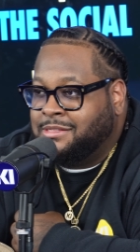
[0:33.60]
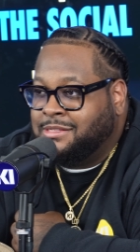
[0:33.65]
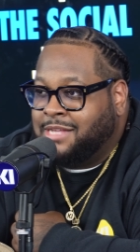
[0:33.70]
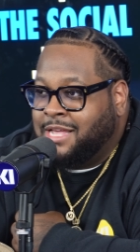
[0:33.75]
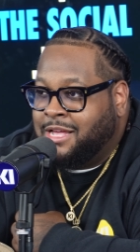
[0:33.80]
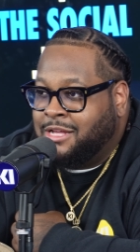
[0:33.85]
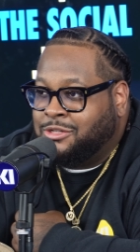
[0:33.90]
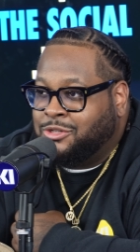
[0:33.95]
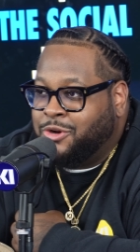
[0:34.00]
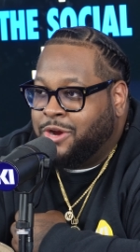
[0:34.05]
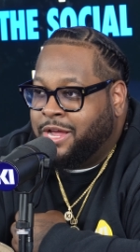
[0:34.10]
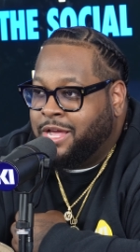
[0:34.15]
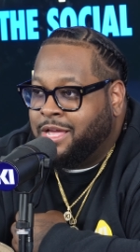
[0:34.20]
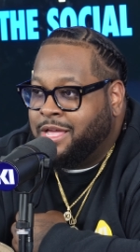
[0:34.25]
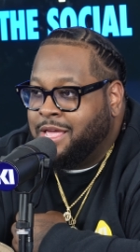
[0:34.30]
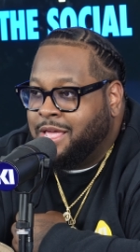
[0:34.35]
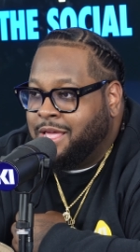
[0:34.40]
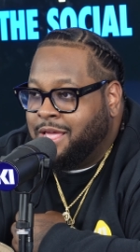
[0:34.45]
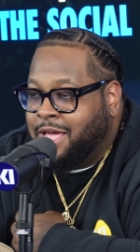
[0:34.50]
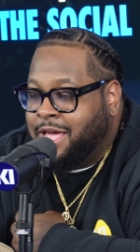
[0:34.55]

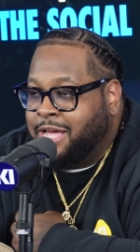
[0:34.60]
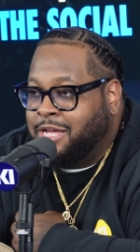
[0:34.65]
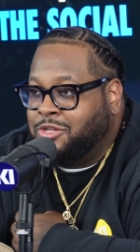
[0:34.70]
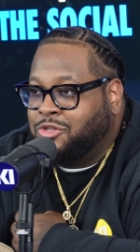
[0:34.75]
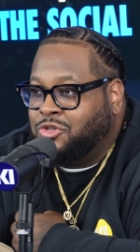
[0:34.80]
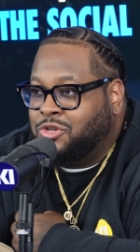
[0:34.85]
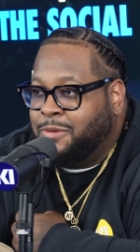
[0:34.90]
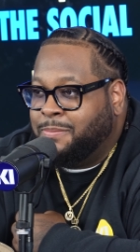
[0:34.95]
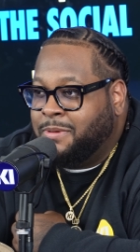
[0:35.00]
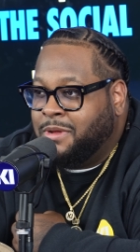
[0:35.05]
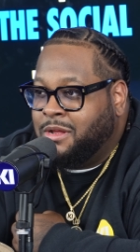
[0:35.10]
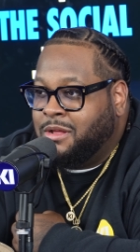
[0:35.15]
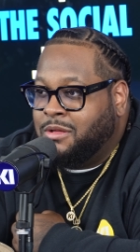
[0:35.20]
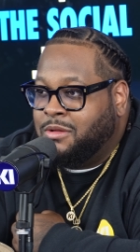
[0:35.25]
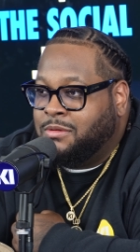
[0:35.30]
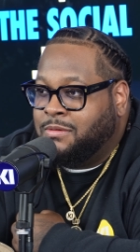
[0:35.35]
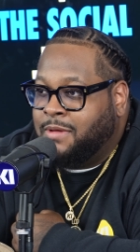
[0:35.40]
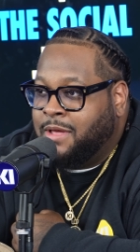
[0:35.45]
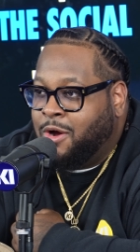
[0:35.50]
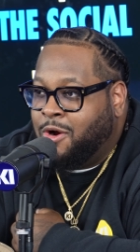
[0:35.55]
soundtrack. Ain't tripping,
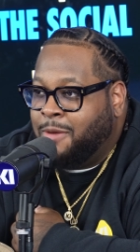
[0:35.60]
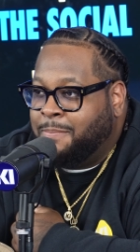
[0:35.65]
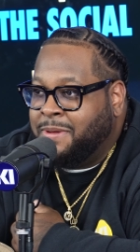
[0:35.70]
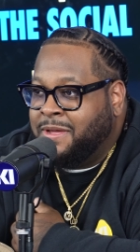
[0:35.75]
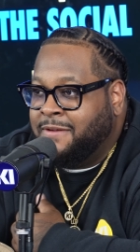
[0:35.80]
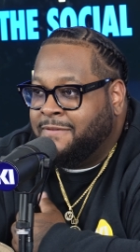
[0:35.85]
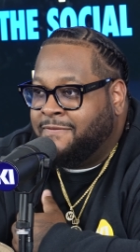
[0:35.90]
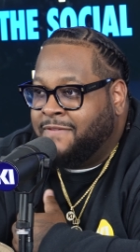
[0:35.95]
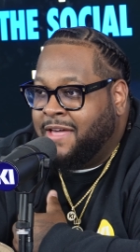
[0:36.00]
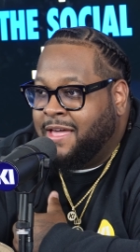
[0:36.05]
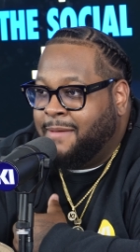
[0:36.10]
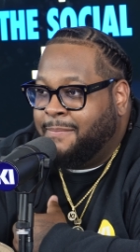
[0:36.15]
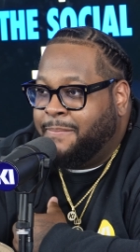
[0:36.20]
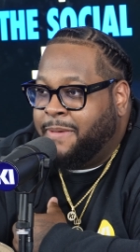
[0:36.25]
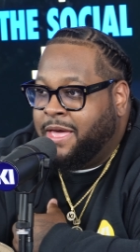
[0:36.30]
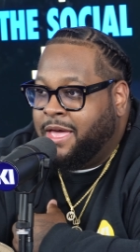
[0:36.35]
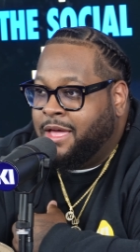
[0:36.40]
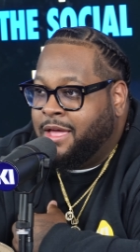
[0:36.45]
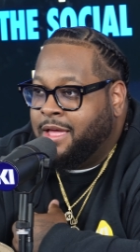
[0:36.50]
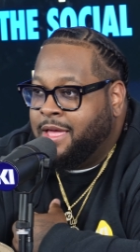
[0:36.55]
RP Fat
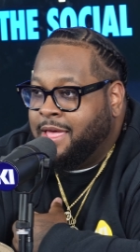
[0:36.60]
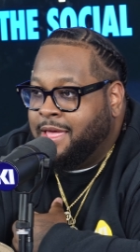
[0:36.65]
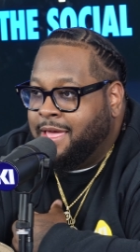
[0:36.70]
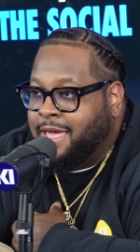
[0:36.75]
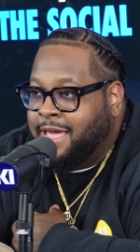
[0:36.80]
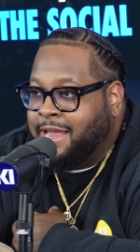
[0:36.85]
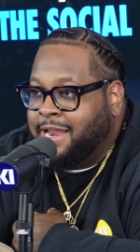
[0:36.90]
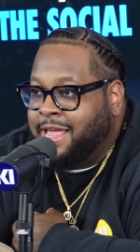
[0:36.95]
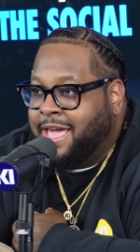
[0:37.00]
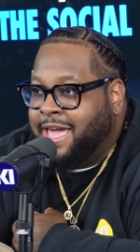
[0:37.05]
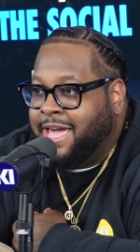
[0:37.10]
Pat. And the